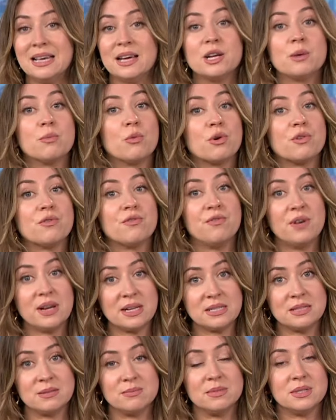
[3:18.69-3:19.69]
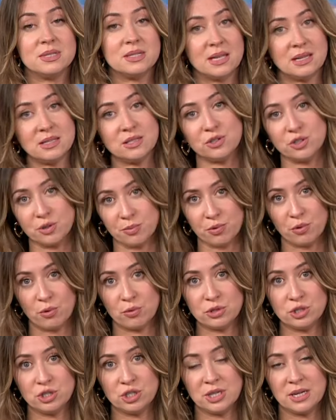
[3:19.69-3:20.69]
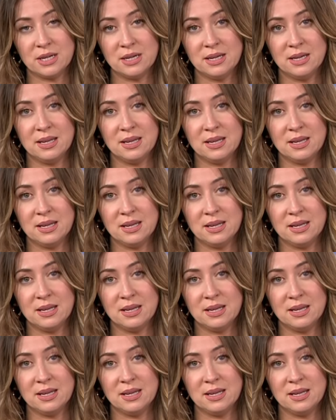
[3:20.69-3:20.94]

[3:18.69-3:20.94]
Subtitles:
and a more victim-centred approach.